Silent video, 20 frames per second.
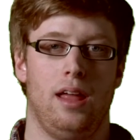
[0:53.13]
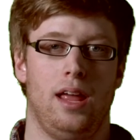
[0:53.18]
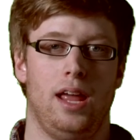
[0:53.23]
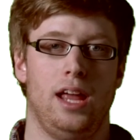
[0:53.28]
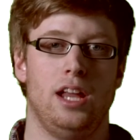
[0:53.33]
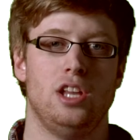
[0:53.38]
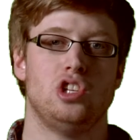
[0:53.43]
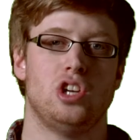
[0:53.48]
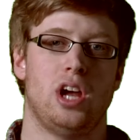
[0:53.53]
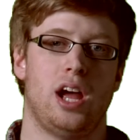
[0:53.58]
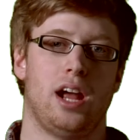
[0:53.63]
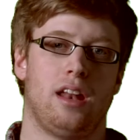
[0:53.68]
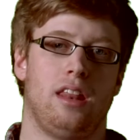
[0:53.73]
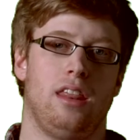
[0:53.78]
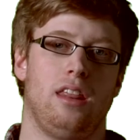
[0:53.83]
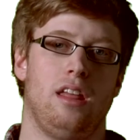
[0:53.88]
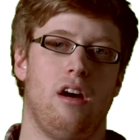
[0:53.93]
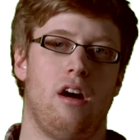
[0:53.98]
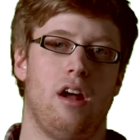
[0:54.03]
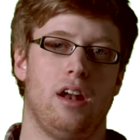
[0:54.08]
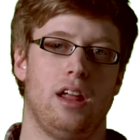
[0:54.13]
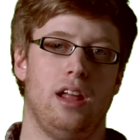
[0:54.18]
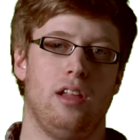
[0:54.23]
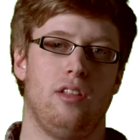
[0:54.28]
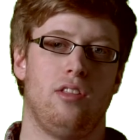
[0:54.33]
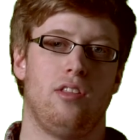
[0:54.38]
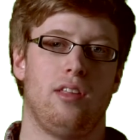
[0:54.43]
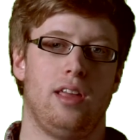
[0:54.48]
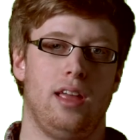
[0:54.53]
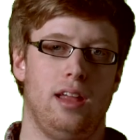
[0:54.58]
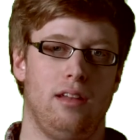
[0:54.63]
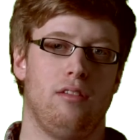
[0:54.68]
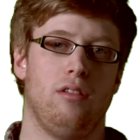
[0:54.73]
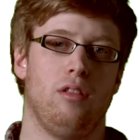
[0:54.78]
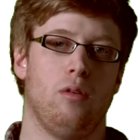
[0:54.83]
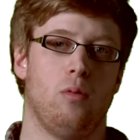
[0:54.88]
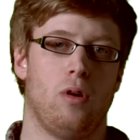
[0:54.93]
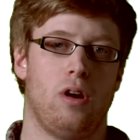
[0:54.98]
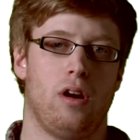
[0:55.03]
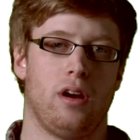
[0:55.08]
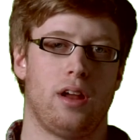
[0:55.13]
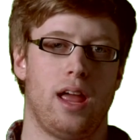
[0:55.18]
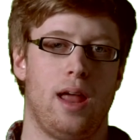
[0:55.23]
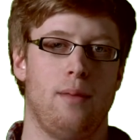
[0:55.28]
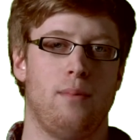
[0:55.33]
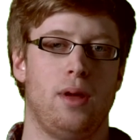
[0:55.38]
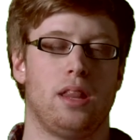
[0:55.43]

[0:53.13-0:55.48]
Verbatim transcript: inject the audience into the work and